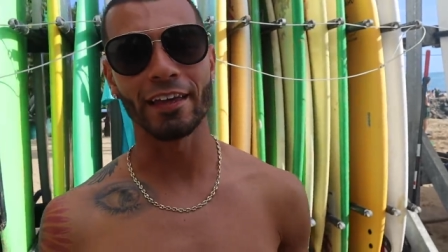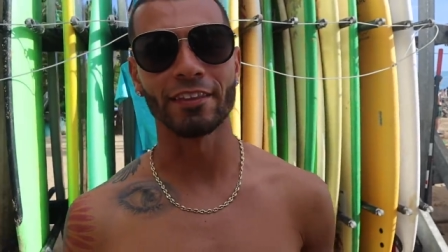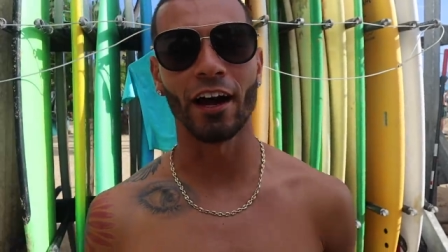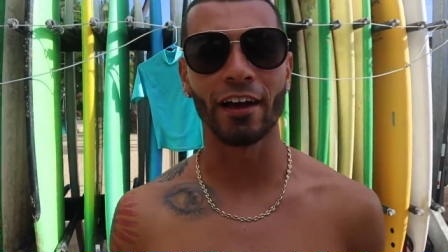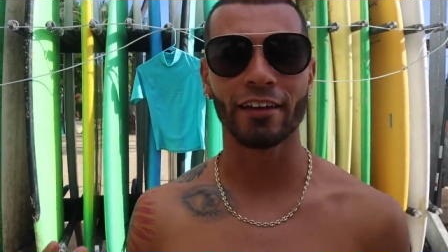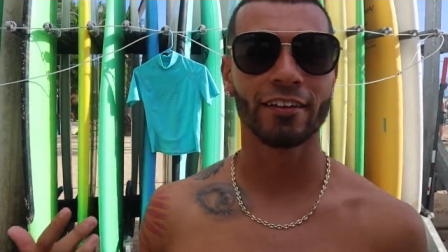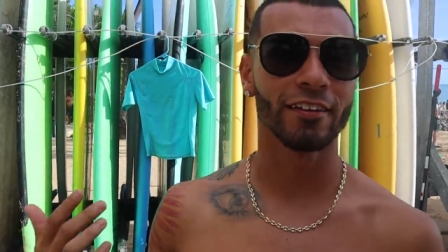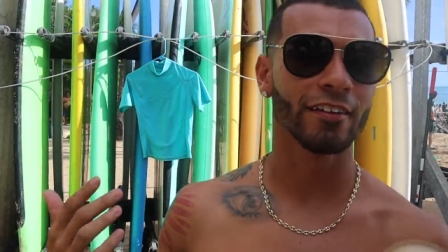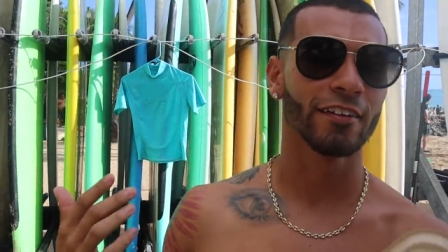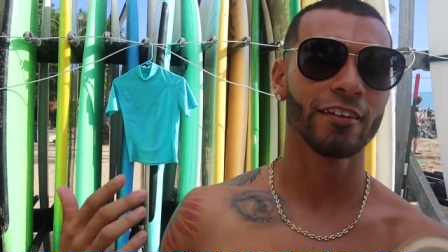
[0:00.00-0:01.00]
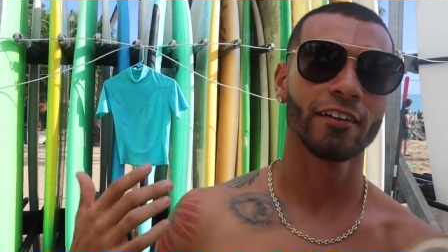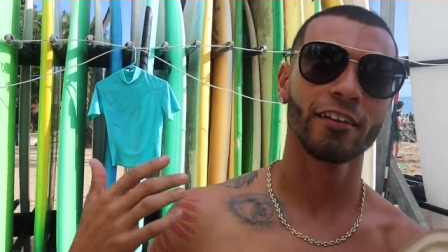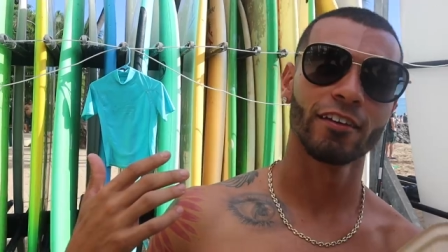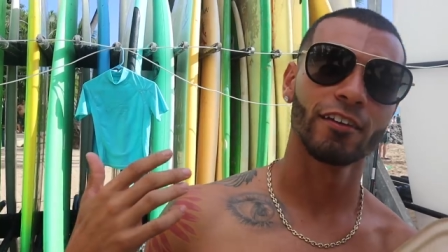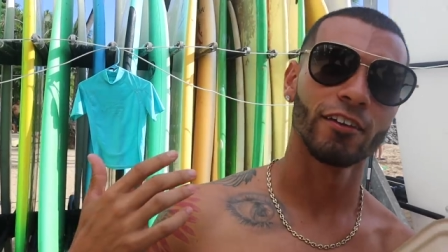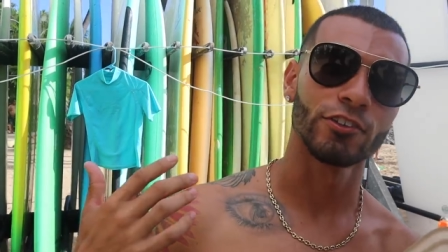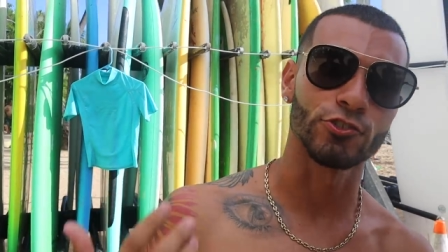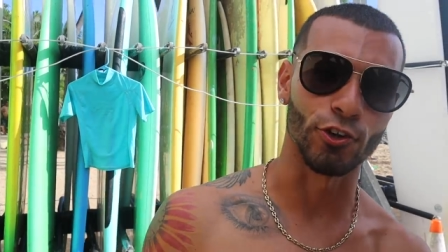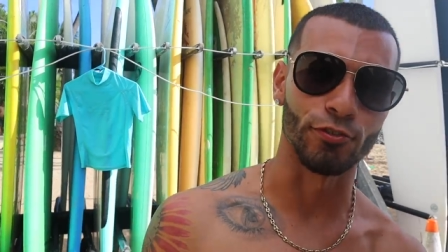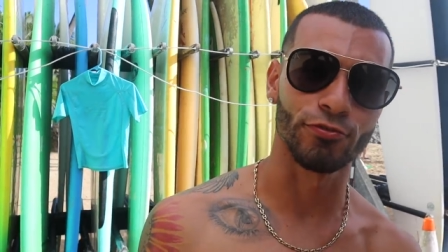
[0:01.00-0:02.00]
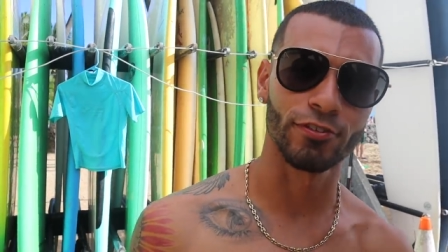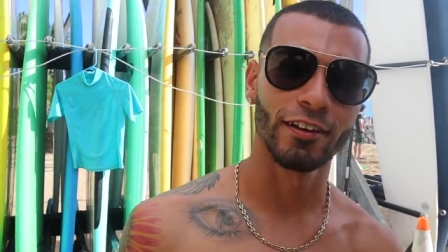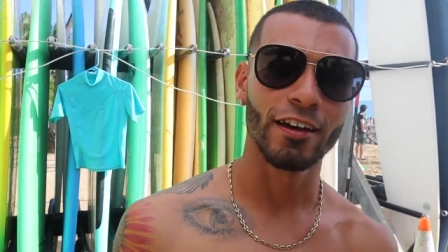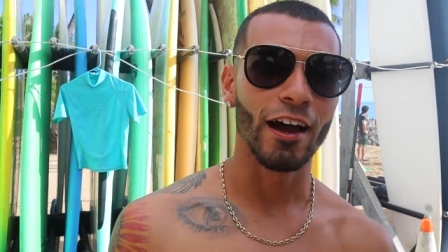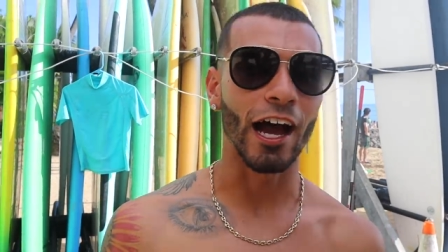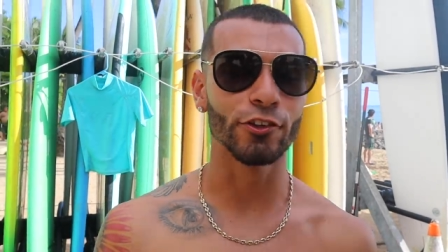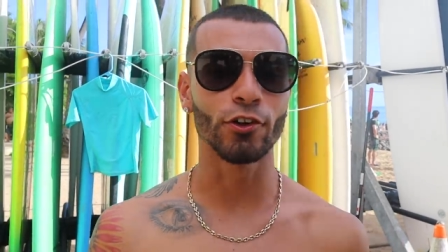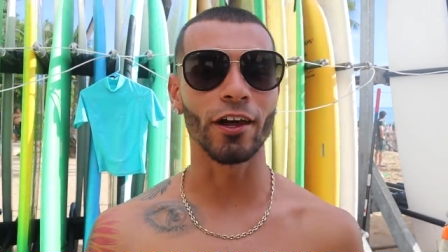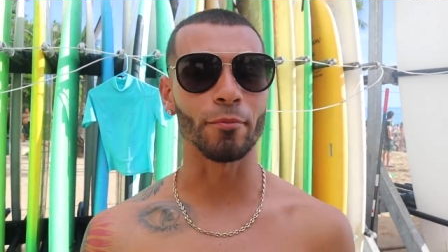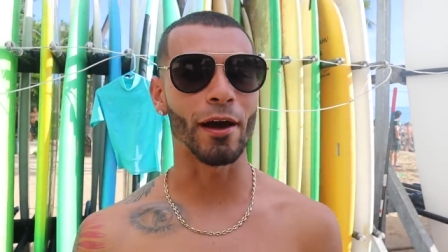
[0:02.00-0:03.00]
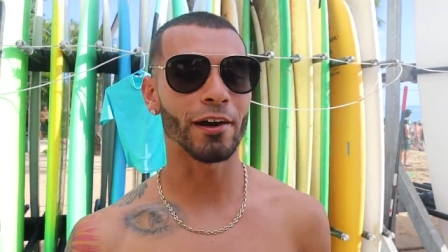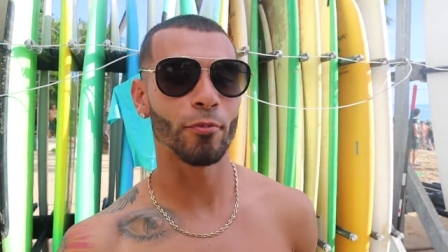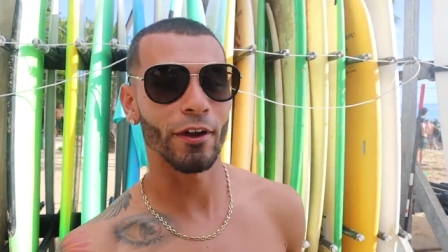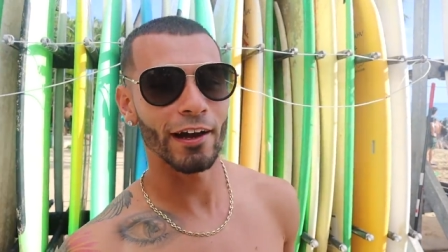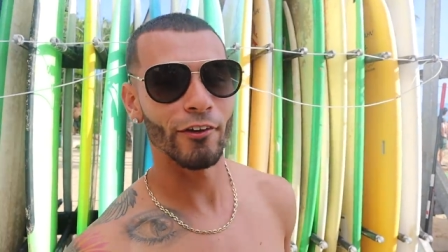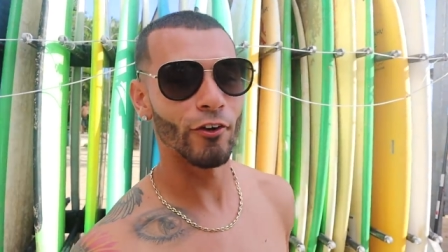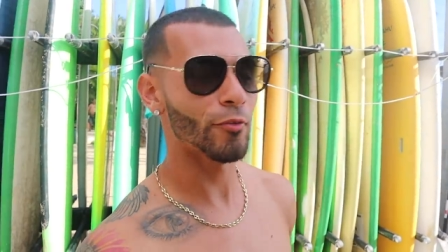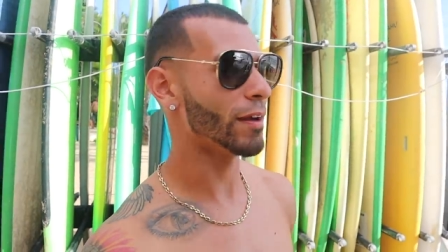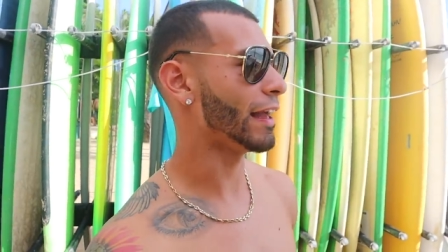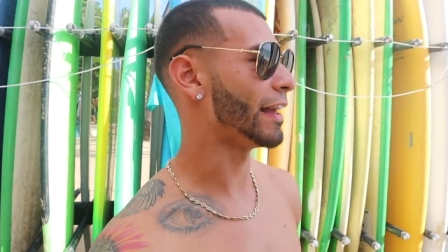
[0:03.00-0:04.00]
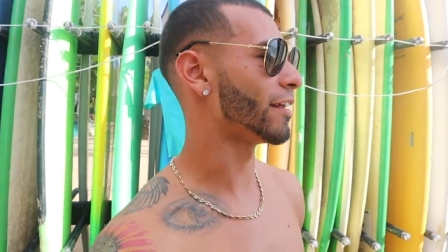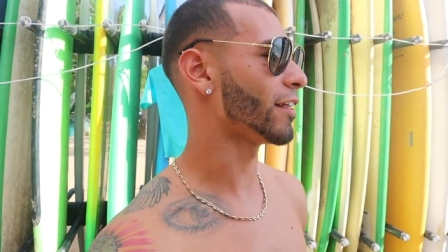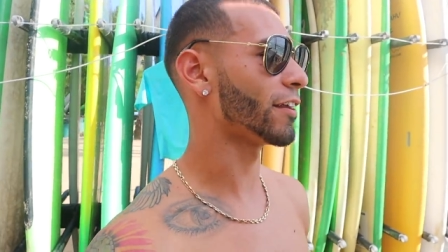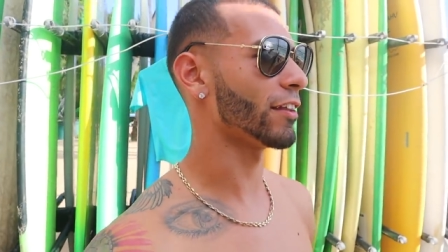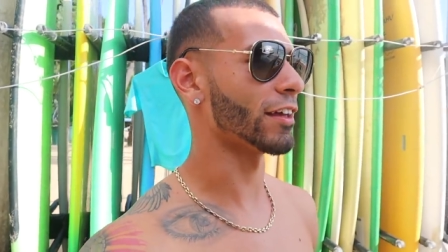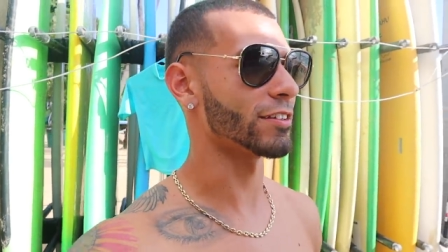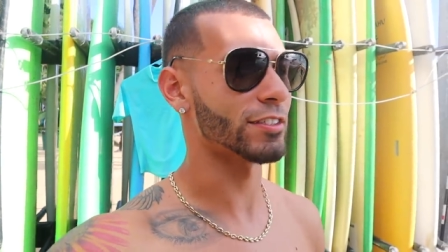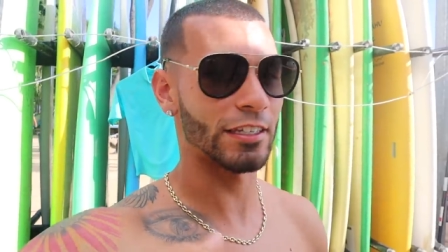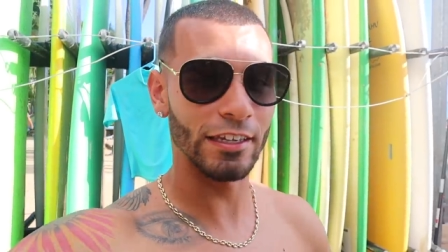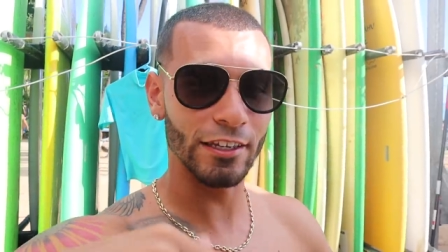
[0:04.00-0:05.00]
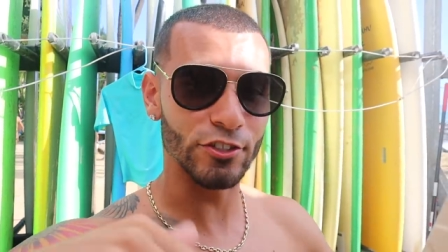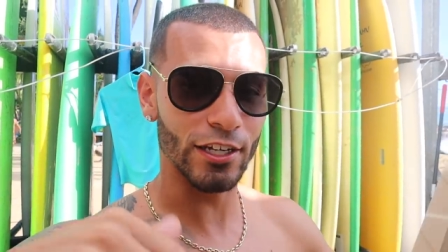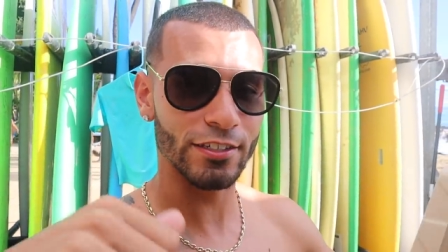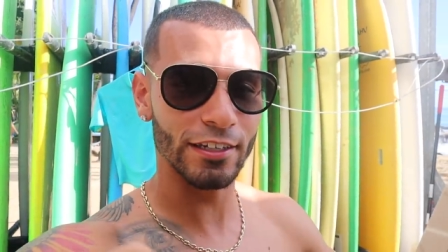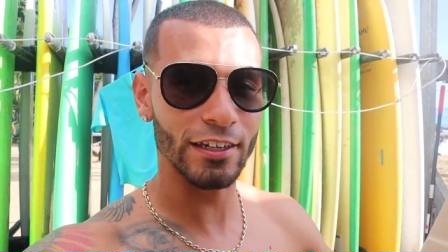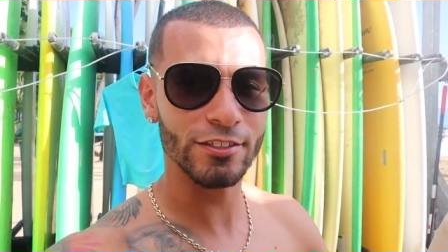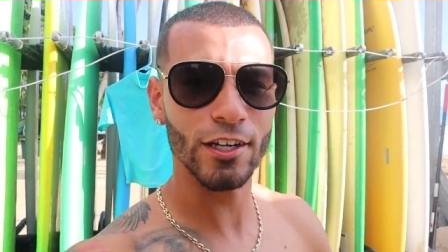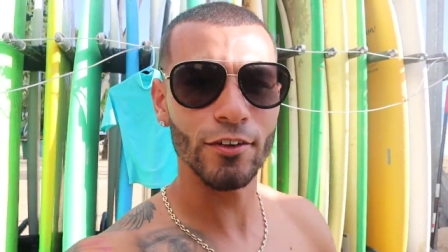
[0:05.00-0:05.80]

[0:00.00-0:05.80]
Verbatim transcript: and not surf. I do a lot of paddleboarding at home and a lot of like skiing, jet skiing and